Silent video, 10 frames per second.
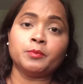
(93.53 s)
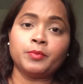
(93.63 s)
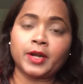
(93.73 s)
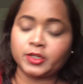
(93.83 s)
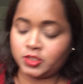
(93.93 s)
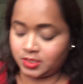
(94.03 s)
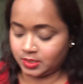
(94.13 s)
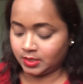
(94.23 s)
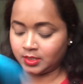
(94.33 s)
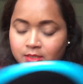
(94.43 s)
brush.
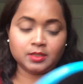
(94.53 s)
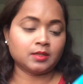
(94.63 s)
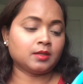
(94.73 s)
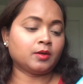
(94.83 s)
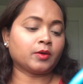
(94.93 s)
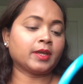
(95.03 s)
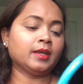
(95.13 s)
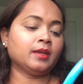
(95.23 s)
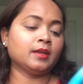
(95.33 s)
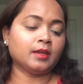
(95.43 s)

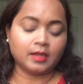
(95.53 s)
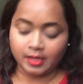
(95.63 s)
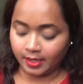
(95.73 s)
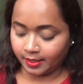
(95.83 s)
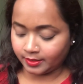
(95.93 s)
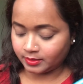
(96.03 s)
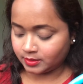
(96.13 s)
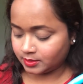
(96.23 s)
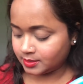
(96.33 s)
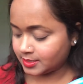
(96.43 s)
Okay,
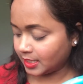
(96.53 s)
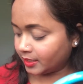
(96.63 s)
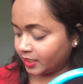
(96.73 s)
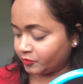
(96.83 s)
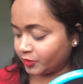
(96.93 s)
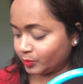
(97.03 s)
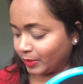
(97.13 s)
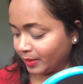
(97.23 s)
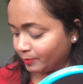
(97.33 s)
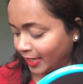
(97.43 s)
and starting with
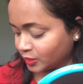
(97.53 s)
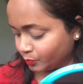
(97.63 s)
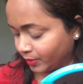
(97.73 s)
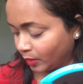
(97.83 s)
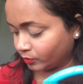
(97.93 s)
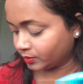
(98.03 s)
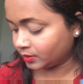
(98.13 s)
my matte brown.